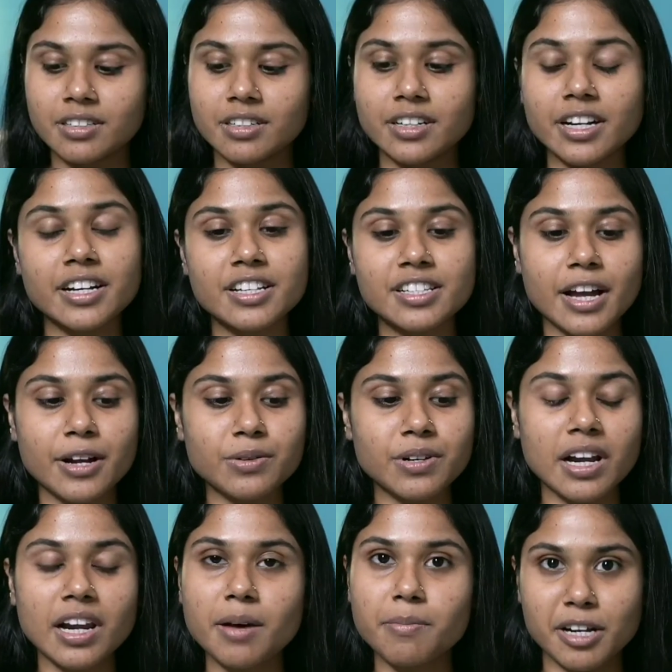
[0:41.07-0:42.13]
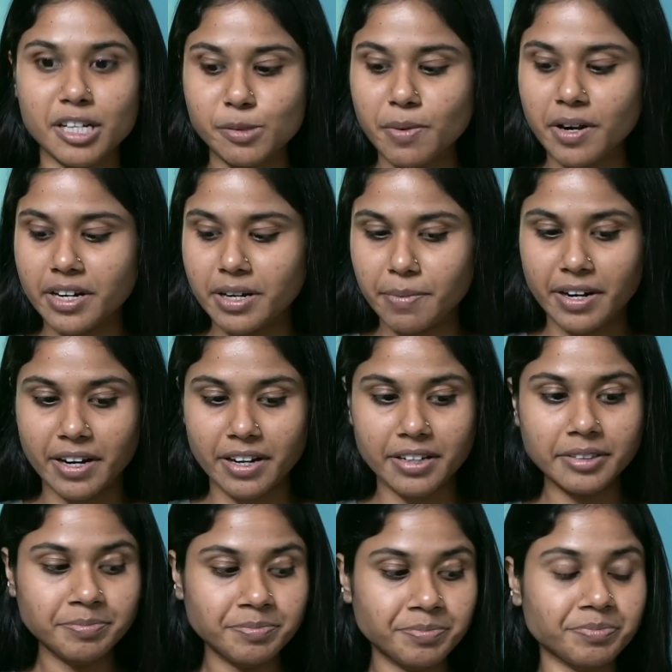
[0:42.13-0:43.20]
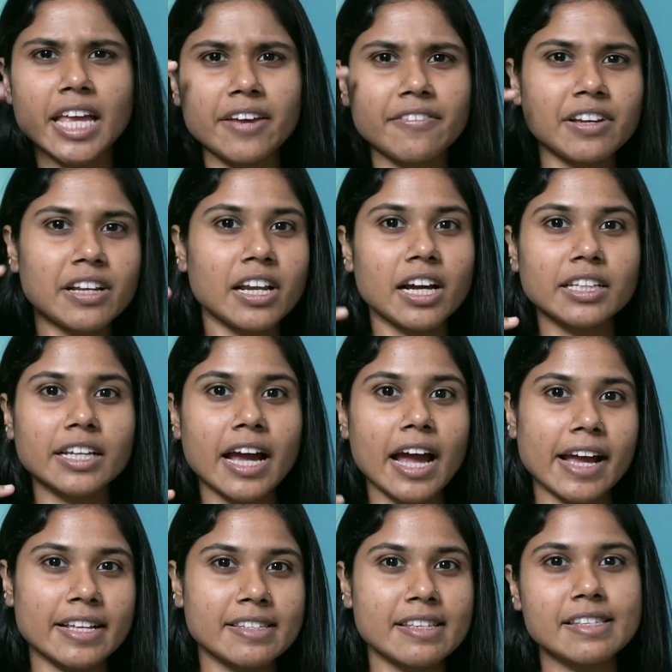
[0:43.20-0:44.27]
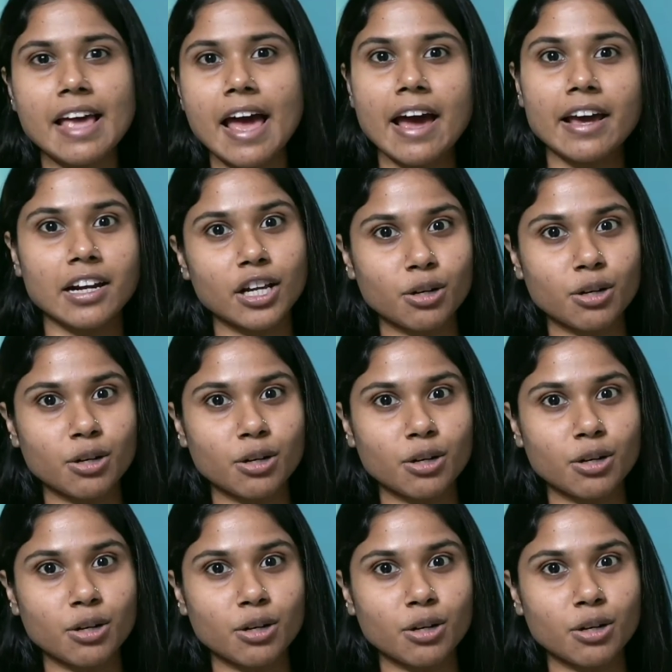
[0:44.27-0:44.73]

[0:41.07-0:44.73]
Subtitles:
two sides. Remove the excess hair.